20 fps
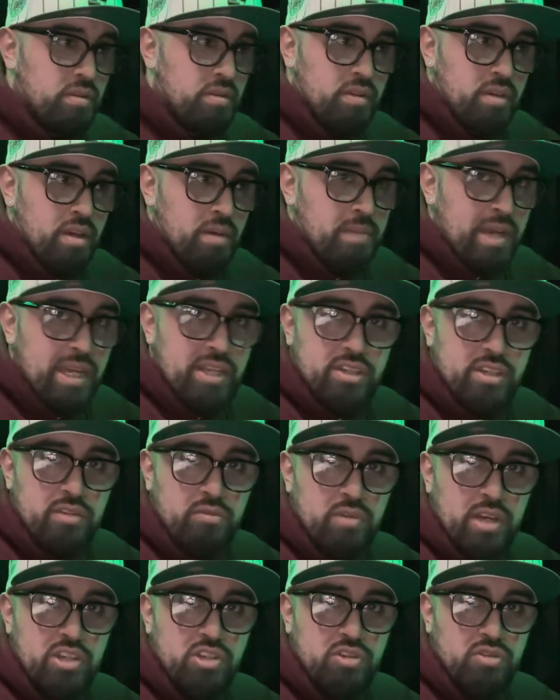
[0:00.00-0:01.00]
amazing
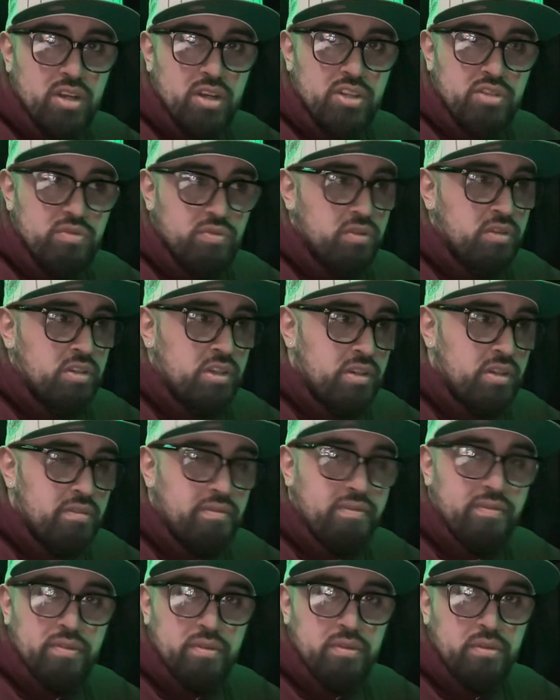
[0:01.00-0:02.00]
restaurants with good
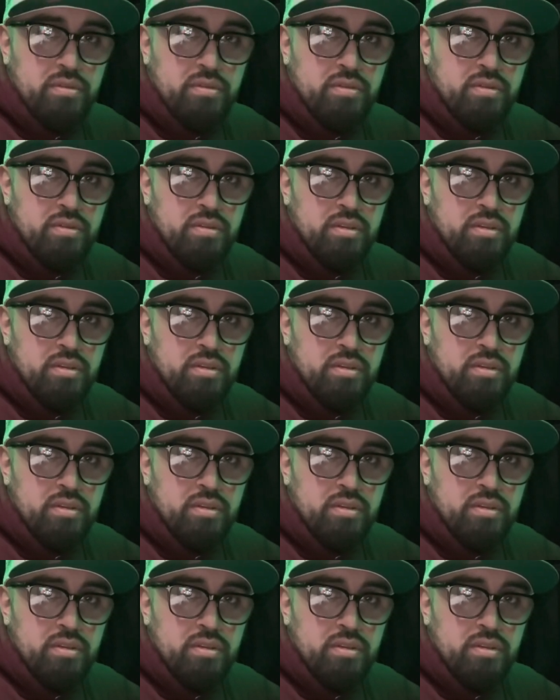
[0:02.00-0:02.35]
food.